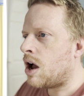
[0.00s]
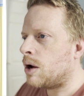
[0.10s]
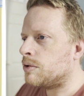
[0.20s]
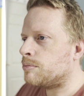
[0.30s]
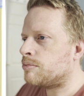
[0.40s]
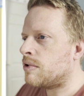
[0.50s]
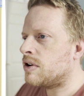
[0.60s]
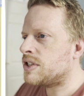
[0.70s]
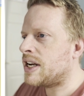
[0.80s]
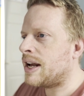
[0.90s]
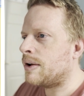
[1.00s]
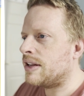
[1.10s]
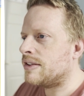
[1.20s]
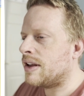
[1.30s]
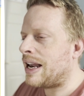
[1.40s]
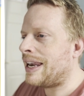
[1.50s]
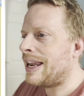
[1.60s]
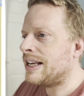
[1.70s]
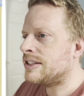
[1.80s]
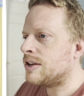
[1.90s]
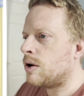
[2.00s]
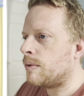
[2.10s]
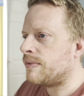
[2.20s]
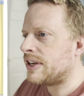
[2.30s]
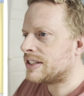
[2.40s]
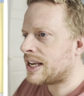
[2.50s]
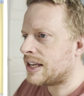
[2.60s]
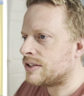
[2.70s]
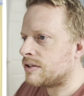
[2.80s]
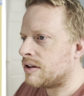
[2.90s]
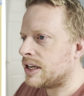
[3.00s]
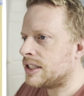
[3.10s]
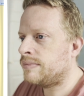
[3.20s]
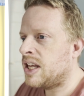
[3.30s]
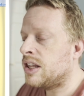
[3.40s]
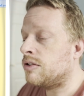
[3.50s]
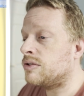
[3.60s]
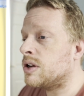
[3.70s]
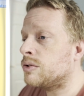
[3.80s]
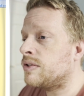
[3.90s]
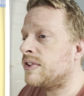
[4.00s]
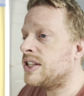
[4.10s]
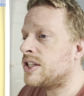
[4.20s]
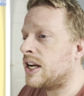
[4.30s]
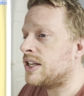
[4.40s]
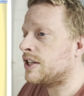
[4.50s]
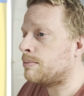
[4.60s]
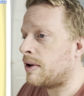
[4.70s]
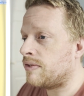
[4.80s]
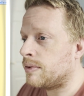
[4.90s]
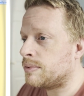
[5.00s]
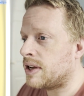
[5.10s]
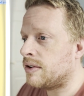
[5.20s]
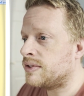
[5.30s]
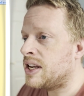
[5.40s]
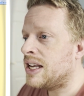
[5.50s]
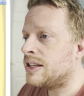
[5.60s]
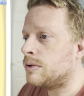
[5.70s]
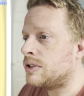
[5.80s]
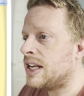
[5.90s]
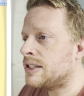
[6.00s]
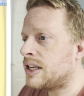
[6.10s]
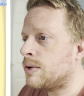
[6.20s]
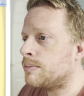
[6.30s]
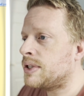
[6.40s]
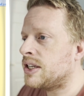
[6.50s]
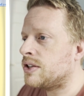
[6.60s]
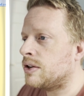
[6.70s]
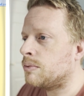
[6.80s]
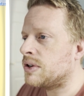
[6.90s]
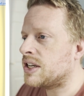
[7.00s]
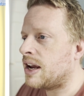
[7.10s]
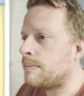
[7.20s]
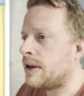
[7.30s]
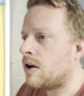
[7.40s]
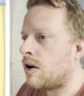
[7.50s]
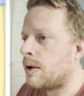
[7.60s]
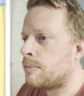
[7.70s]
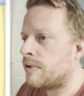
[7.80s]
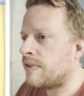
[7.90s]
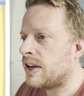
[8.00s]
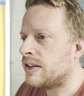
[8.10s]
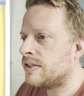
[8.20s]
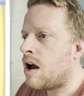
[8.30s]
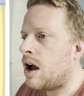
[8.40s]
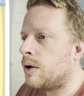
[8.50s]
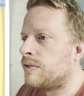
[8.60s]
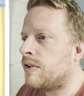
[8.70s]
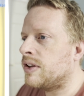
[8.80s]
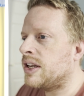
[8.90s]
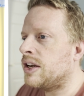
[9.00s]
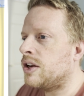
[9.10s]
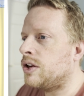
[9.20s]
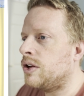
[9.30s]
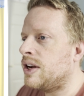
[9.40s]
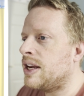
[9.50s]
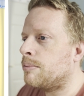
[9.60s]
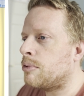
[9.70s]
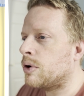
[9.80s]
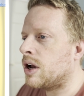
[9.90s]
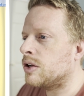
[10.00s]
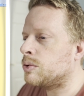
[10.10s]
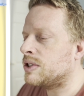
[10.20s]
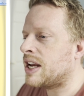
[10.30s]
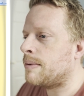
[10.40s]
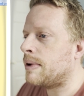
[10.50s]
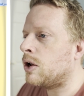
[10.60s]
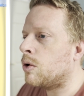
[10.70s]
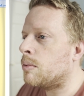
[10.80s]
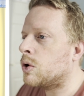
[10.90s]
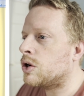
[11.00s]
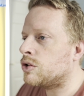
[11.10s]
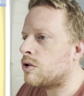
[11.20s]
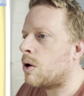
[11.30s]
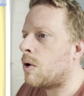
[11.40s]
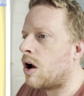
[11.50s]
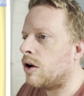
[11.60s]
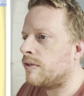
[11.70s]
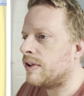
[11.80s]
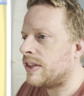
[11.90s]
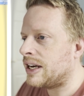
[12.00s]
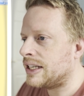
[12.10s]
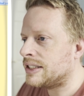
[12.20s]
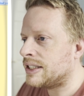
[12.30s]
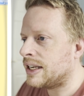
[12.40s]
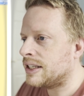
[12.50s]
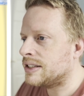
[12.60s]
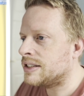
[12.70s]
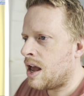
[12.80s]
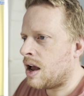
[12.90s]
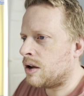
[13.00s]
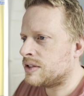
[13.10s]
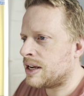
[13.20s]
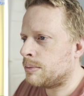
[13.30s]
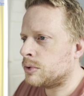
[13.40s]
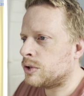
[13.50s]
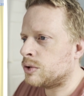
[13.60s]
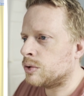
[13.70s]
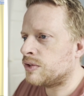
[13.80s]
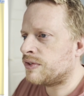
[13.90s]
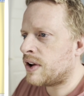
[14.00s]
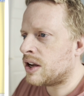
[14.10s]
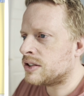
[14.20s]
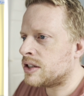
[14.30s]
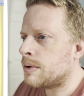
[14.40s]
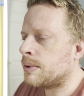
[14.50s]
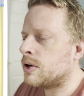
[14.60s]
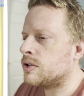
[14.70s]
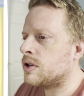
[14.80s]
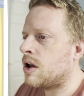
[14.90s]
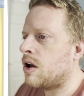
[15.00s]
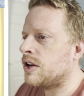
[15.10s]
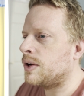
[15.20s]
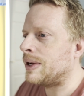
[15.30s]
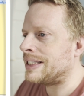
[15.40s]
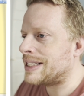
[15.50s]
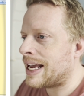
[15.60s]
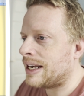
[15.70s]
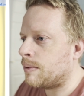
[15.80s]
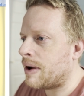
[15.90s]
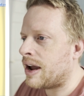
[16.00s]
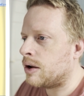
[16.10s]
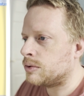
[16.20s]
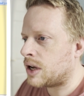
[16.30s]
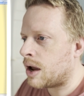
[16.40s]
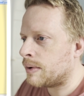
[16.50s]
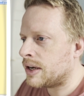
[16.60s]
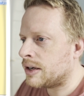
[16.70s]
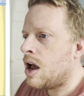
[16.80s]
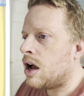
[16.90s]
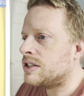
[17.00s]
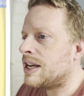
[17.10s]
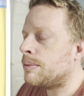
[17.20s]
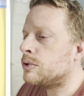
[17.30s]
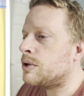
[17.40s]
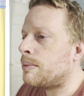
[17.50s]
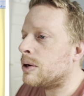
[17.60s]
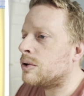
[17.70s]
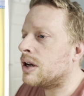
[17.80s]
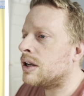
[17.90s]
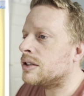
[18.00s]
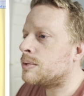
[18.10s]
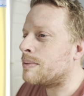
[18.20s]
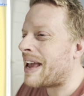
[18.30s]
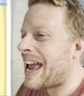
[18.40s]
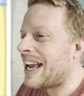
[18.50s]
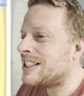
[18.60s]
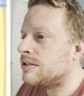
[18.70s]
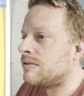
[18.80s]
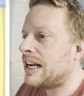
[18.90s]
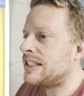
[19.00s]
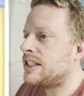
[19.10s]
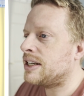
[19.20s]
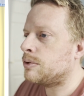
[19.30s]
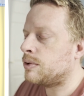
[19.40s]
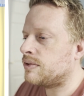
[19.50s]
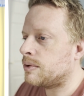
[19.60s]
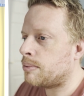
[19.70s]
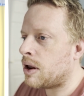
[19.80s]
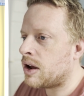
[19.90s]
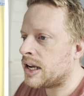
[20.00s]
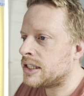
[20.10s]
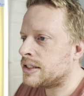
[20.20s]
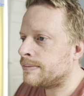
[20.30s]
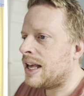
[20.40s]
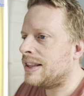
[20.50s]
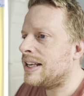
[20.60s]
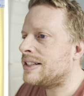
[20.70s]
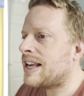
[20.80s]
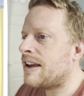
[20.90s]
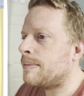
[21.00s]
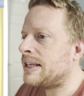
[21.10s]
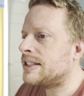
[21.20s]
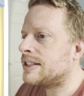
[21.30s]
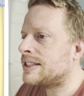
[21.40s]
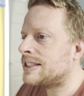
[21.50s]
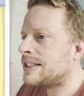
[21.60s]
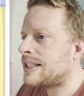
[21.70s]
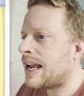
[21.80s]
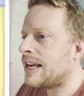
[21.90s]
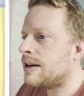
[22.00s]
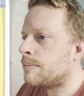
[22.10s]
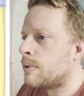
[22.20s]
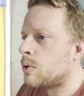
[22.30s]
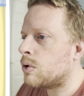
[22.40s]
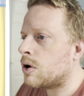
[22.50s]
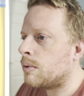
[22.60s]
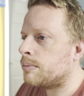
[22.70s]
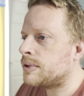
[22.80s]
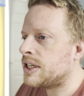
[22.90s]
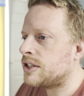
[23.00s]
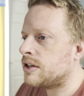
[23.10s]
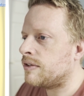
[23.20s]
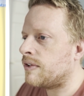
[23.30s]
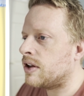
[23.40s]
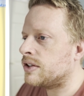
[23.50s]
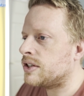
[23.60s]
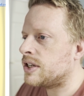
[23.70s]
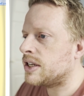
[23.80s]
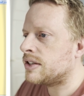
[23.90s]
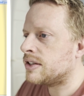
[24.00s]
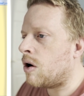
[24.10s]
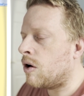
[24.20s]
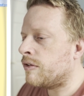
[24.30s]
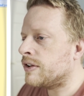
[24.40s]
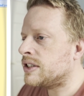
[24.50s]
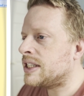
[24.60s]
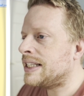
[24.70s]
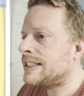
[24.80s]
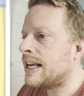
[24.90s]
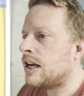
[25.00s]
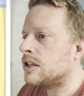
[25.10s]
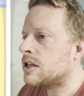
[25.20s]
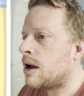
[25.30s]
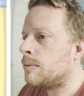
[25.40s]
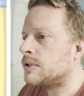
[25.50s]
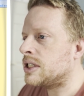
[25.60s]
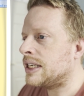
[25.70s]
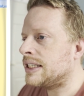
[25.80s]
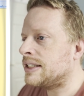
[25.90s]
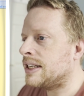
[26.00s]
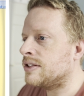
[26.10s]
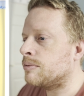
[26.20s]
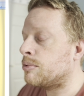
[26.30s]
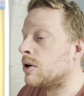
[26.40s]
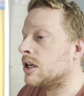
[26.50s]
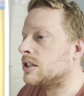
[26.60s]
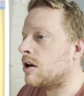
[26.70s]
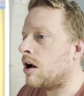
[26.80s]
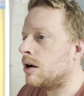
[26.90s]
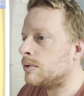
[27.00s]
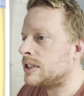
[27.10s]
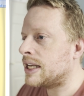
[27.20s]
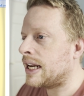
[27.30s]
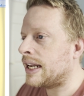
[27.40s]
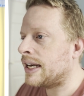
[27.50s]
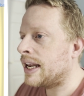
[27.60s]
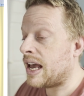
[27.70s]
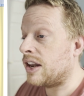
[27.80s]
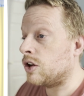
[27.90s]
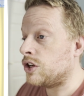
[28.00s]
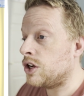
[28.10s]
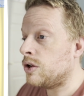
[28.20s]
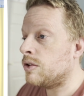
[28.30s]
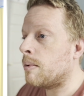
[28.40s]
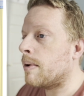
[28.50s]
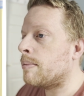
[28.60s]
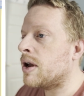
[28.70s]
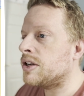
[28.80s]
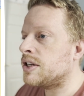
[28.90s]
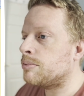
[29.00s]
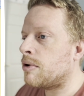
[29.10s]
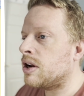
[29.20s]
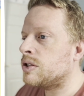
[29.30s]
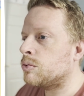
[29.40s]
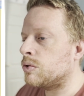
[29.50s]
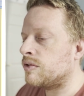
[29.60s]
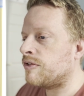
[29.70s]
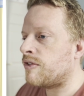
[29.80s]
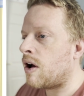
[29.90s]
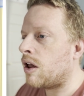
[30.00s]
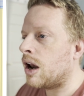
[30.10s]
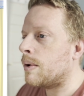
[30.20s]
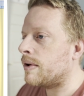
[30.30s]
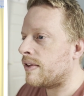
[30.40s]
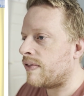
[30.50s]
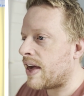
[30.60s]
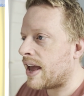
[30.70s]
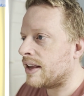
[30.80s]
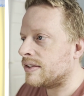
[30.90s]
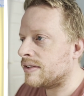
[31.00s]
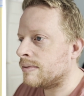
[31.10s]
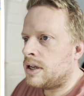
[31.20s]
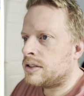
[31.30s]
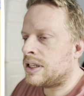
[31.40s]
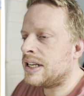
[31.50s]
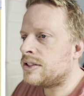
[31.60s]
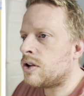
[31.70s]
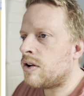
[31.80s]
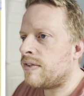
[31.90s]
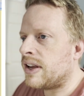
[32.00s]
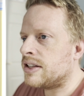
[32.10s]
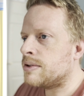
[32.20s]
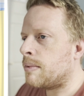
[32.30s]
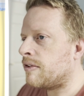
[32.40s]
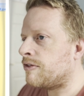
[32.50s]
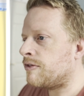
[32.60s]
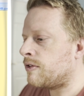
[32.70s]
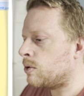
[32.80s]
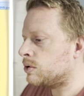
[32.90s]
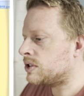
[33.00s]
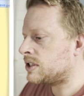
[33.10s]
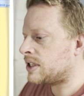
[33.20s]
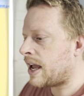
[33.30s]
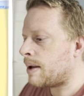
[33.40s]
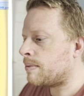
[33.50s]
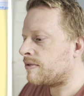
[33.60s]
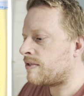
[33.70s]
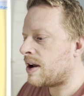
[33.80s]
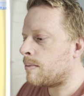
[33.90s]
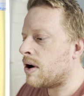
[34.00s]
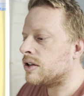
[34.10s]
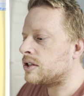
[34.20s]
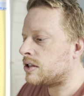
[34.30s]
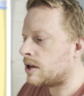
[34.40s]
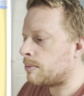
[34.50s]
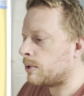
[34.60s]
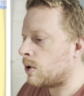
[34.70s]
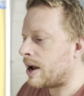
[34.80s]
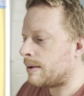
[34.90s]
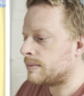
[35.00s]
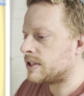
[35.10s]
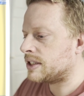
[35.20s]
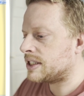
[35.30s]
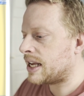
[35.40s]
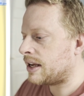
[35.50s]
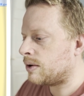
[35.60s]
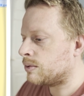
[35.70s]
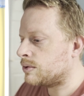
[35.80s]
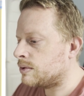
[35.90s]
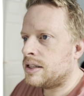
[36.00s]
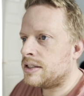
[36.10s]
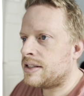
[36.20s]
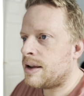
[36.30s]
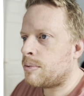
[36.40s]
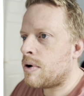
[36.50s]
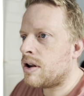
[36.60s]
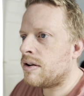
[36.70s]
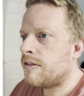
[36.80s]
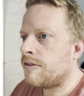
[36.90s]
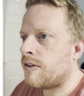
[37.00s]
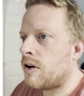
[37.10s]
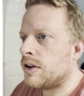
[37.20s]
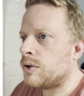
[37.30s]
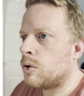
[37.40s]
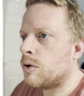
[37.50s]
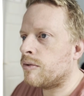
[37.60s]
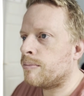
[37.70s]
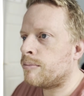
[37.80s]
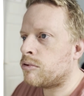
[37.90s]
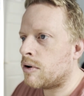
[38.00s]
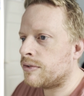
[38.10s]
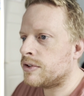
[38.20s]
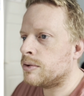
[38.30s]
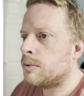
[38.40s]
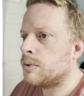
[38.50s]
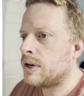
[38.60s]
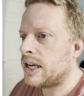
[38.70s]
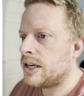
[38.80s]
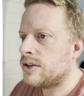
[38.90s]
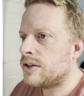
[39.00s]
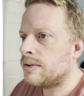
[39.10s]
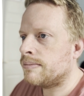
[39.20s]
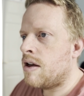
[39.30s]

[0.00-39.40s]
I was branching out into less obvious categories. The results of these changes spoke for themselves. There was less competition, which gave me higher profits. I was finding unique products, which gave me a lot more control over the listings. I was able to source faster because I knew exactly where I was going. I was able to build up some excellent relationships with suppliers, and this gave me sustainable competition advantages. Often see sellers come onto listings of products that I was selling, and I knew that my purchase price was far lower than theirs. So let's dive into my 4-step framework to double your Amazon sales. Step 1, find your profitable niche.